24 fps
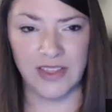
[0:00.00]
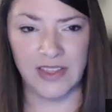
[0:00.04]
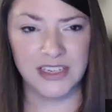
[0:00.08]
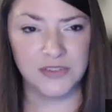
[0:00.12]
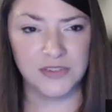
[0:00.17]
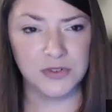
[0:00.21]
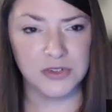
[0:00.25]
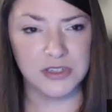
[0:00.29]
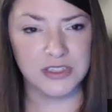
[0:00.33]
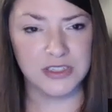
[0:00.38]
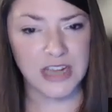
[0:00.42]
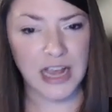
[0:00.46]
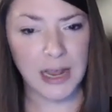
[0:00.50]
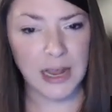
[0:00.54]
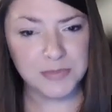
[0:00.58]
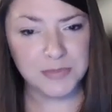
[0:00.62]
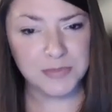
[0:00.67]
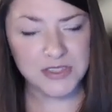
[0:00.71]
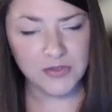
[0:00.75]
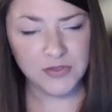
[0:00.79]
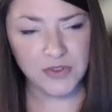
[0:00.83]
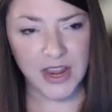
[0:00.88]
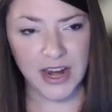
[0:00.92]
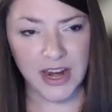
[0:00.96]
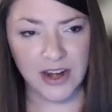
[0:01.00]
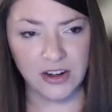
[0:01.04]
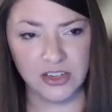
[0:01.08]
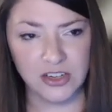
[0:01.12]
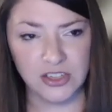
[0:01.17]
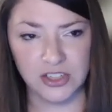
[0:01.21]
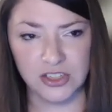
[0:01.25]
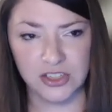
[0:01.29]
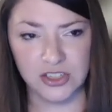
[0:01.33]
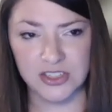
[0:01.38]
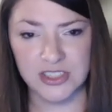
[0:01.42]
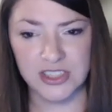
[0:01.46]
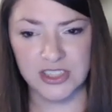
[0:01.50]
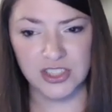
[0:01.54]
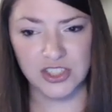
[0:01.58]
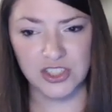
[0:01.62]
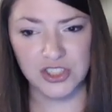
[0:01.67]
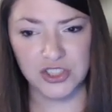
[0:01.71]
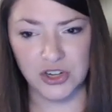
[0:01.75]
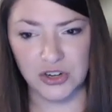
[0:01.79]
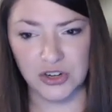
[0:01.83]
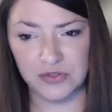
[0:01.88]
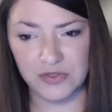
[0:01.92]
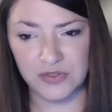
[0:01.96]
like different types of characters that
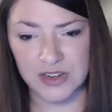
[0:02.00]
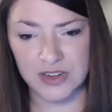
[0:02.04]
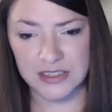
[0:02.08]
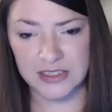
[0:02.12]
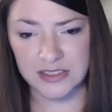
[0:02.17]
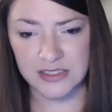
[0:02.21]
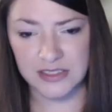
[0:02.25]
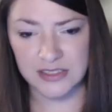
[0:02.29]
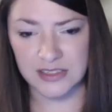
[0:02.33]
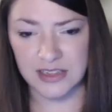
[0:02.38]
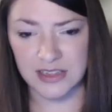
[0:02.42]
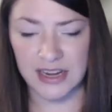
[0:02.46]
surface,